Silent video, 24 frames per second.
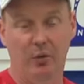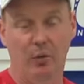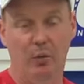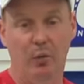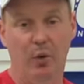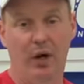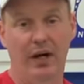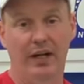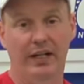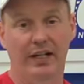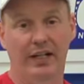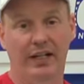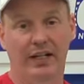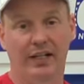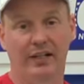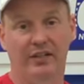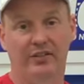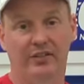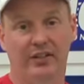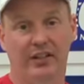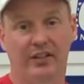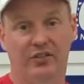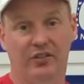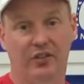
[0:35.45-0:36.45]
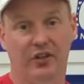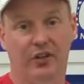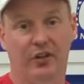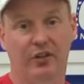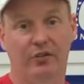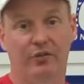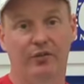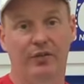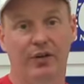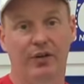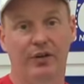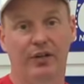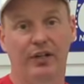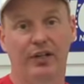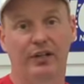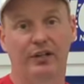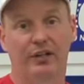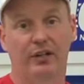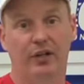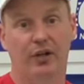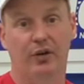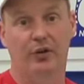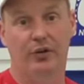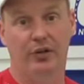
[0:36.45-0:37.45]
One is it's got a very
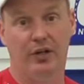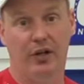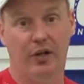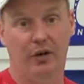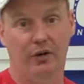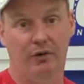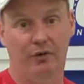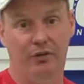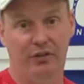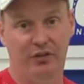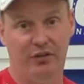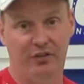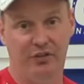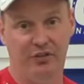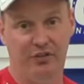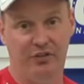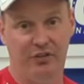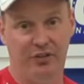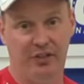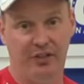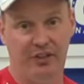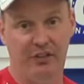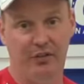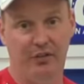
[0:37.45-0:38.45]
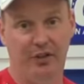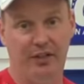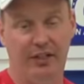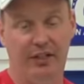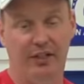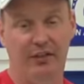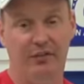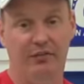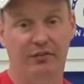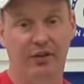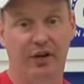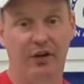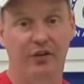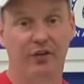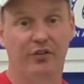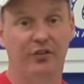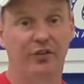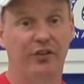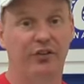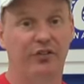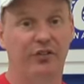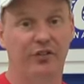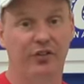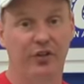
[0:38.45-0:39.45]
low coefficient, like as far as
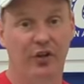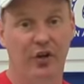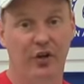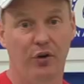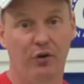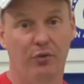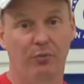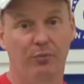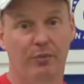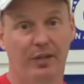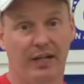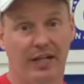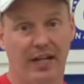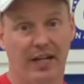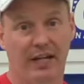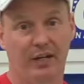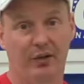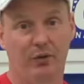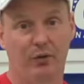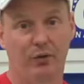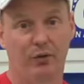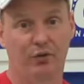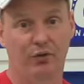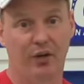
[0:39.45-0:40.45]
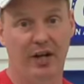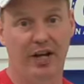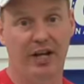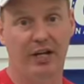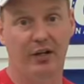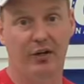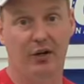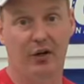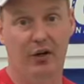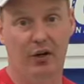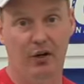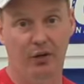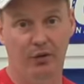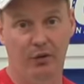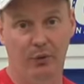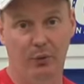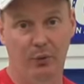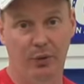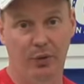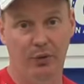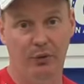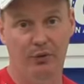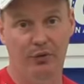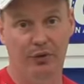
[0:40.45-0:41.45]
there's no mechanical drag on the
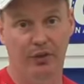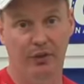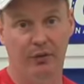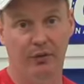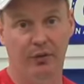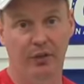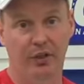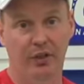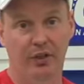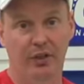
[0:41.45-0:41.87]
wheel seal.